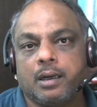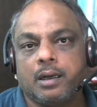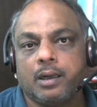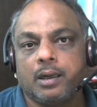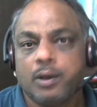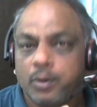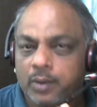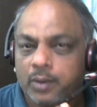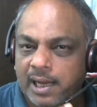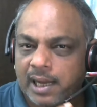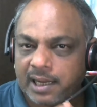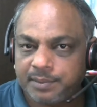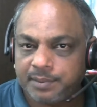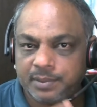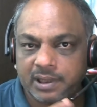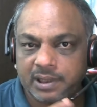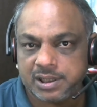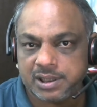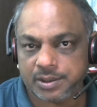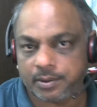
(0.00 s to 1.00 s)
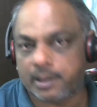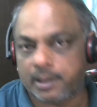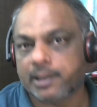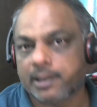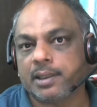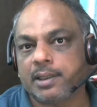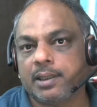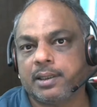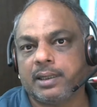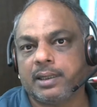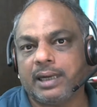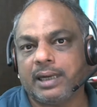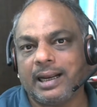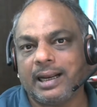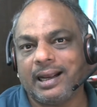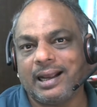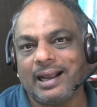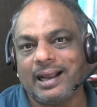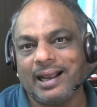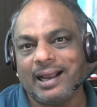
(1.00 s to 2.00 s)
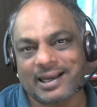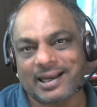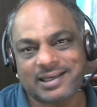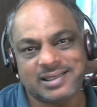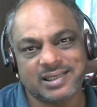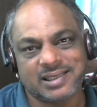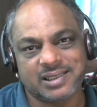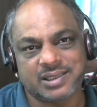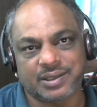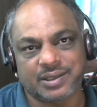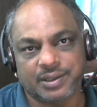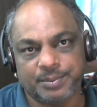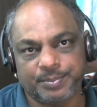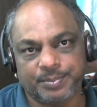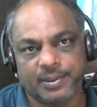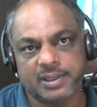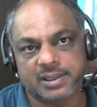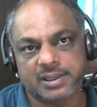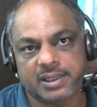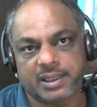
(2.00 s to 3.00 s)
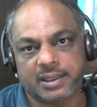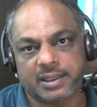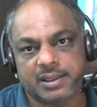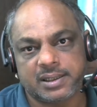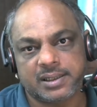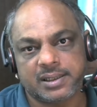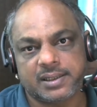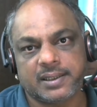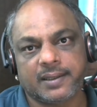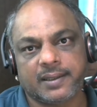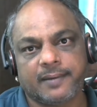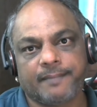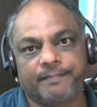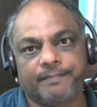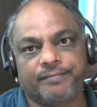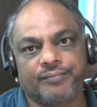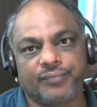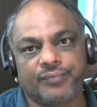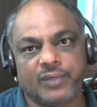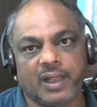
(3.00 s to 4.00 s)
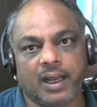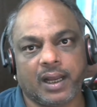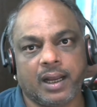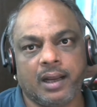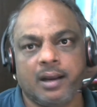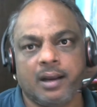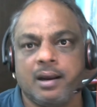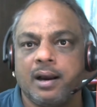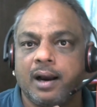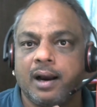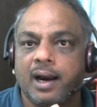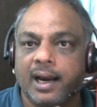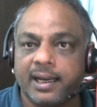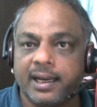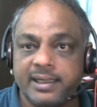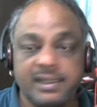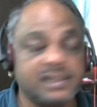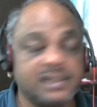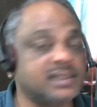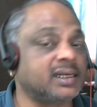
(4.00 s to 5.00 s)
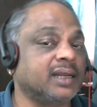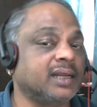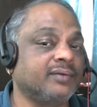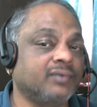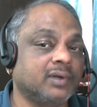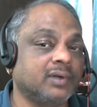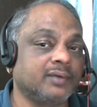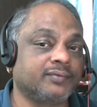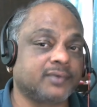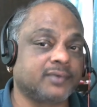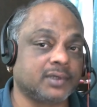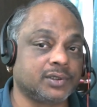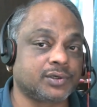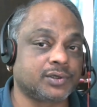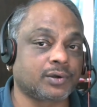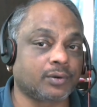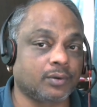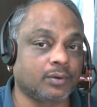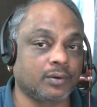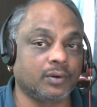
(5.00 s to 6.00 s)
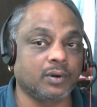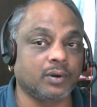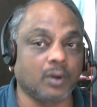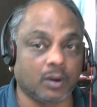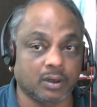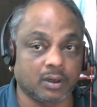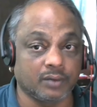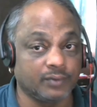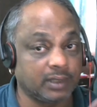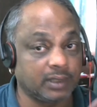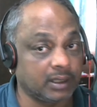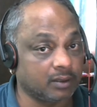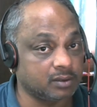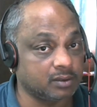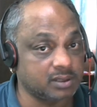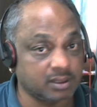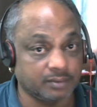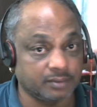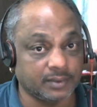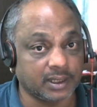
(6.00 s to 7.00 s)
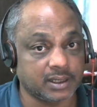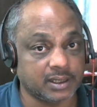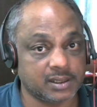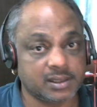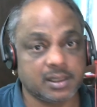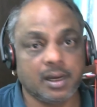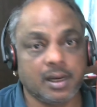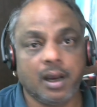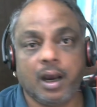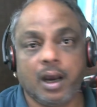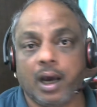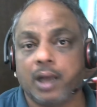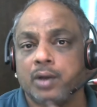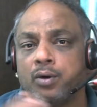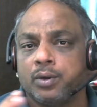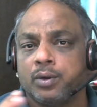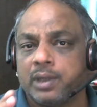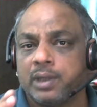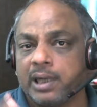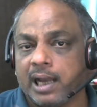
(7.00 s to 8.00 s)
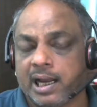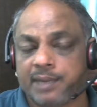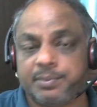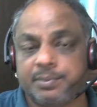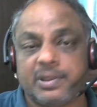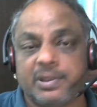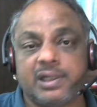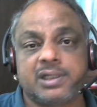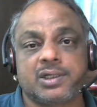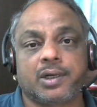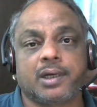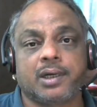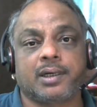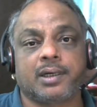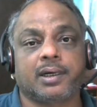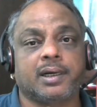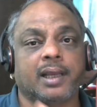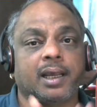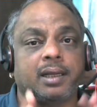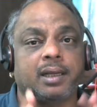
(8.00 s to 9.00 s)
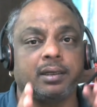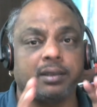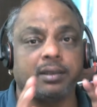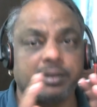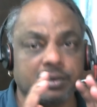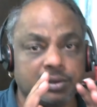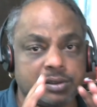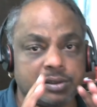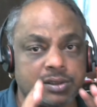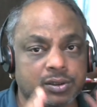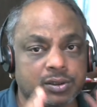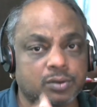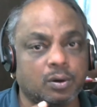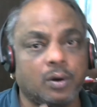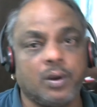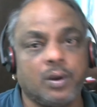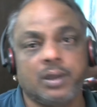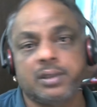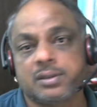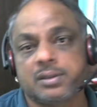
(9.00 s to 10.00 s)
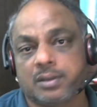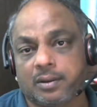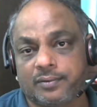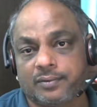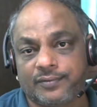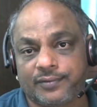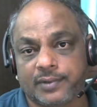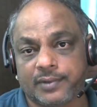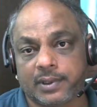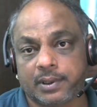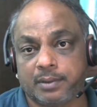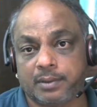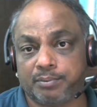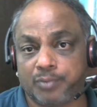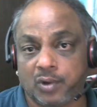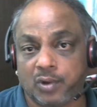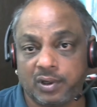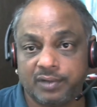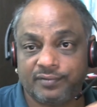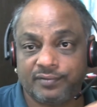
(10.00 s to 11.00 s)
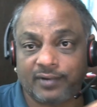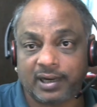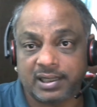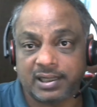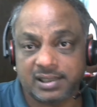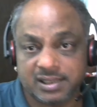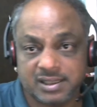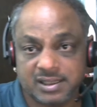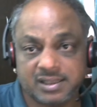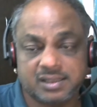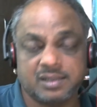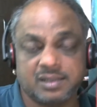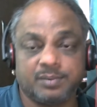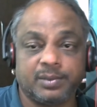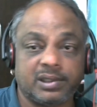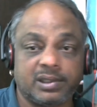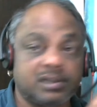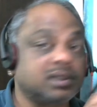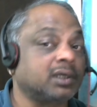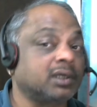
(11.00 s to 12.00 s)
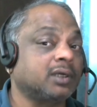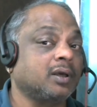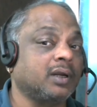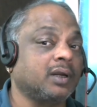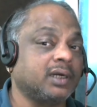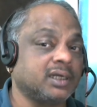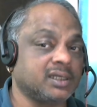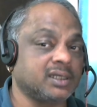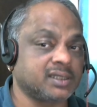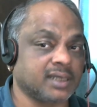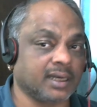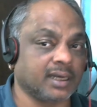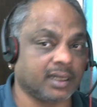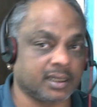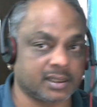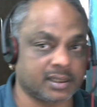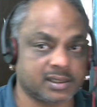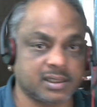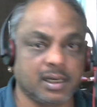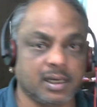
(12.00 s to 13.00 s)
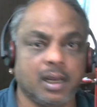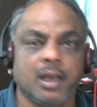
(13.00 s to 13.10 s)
Local administrator access represents the highest level of control on a Windows device. A local administrator can install software, modify system and security settings,